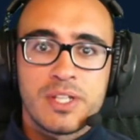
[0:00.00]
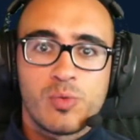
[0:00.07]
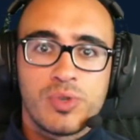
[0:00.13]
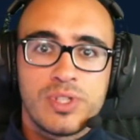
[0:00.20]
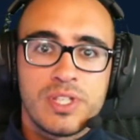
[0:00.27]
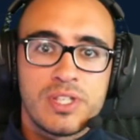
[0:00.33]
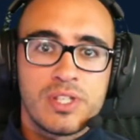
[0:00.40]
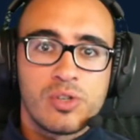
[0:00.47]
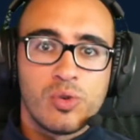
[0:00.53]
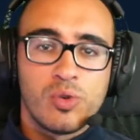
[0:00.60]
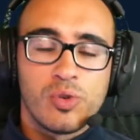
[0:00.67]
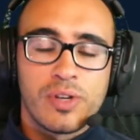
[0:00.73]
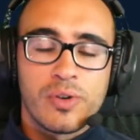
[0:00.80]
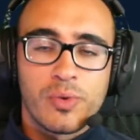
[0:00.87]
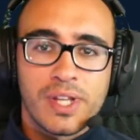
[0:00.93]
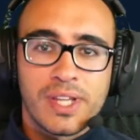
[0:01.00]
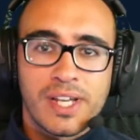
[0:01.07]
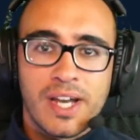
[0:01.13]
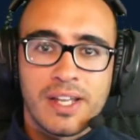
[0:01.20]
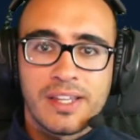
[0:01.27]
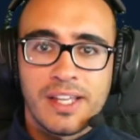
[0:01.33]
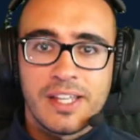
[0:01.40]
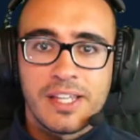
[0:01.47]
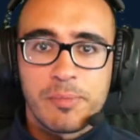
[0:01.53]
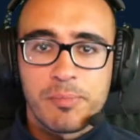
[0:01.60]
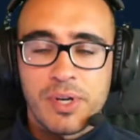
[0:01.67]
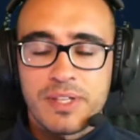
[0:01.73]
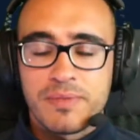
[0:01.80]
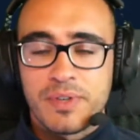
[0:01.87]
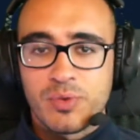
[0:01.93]
which is called Red Hat
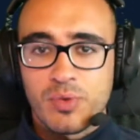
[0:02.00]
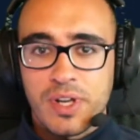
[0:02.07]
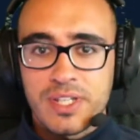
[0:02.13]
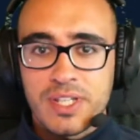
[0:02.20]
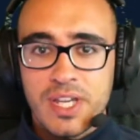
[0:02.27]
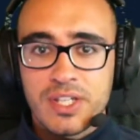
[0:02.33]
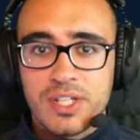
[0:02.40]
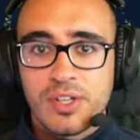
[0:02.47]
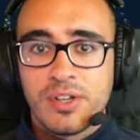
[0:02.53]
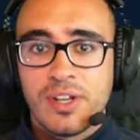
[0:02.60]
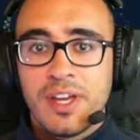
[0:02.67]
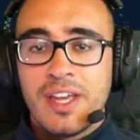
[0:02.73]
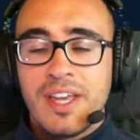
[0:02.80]
Enterprise Virtualization.